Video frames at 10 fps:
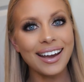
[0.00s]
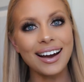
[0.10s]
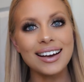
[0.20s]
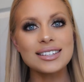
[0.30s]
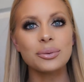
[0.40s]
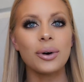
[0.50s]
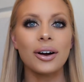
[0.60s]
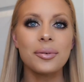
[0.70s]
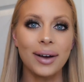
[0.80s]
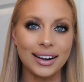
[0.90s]
Hey guys,
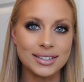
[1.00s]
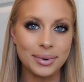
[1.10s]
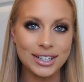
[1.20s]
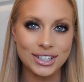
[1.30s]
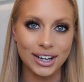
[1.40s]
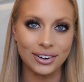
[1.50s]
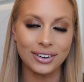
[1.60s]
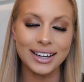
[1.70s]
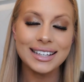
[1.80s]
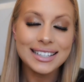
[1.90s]
welcome back to my
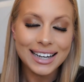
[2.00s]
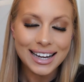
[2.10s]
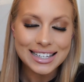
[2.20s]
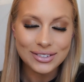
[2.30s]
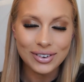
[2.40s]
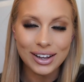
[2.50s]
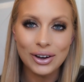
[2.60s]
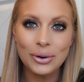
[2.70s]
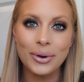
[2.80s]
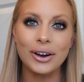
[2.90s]
channel. In today's
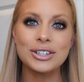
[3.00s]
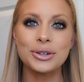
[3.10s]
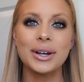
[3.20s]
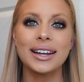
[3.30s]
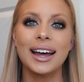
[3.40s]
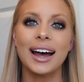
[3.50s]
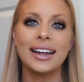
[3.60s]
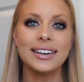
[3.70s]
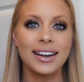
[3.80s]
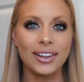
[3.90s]
video, we are doing
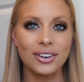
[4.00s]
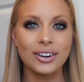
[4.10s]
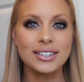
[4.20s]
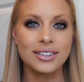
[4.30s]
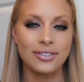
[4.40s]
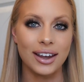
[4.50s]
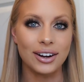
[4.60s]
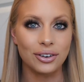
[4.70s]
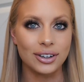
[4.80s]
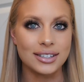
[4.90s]
another
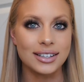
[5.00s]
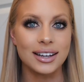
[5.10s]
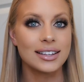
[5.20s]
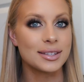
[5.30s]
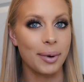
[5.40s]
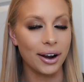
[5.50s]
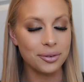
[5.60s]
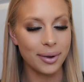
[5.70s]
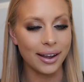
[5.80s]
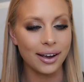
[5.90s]
Savanna Chrisley
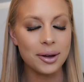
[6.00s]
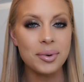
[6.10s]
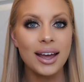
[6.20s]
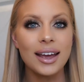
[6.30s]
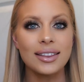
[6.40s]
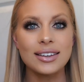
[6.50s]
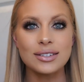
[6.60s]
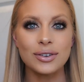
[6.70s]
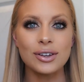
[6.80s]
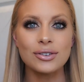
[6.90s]
inspired makeup.
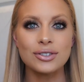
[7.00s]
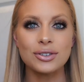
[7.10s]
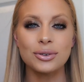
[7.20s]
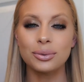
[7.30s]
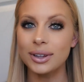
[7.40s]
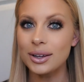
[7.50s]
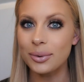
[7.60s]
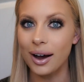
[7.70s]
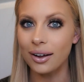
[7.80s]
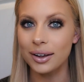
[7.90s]
These videos do really
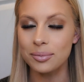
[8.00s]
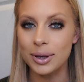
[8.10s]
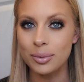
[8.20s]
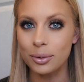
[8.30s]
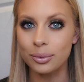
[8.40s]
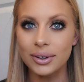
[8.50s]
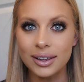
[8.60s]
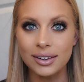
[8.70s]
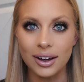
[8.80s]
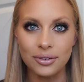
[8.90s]
well and people really
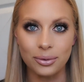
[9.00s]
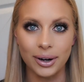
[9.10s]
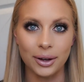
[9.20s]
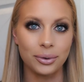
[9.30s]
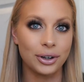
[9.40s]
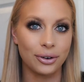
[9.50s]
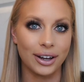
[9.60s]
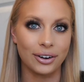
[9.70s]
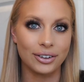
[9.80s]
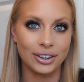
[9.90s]
love when I
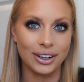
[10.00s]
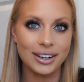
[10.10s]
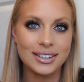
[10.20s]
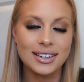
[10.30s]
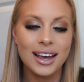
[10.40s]
recreate her looks.